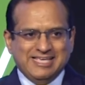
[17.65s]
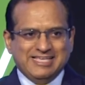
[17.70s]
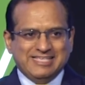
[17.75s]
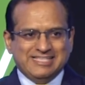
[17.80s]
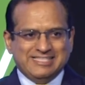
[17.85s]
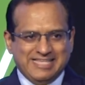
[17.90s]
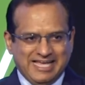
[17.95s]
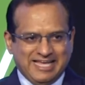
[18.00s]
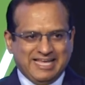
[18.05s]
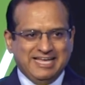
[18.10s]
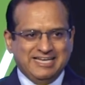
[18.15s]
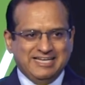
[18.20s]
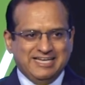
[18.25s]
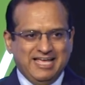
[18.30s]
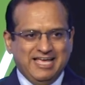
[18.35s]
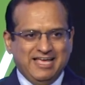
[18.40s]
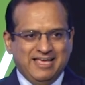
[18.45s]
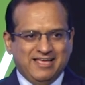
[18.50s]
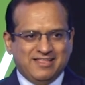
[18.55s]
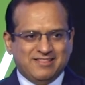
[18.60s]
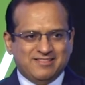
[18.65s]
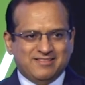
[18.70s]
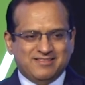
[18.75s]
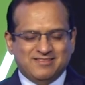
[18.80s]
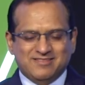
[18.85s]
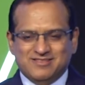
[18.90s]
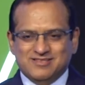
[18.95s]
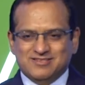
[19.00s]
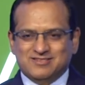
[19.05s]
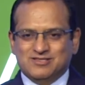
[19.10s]
second day, and
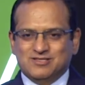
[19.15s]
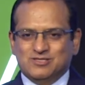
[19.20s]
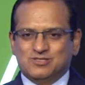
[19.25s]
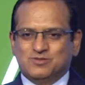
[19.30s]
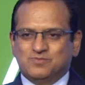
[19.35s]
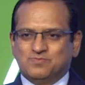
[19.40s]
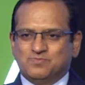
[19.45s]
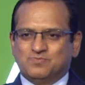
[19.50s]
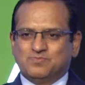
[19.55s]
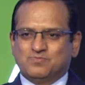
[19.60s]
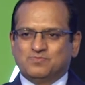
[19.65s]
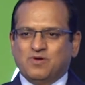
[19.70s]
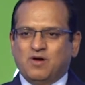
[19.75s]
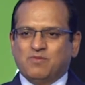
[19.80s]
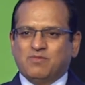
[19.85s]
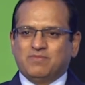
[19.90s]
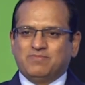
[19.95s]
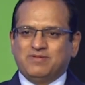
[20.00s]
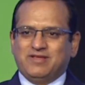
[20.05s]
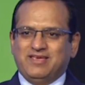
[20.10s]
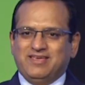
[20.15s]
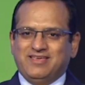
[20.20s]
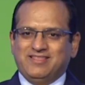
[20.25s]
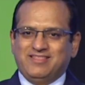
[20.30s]
this is probably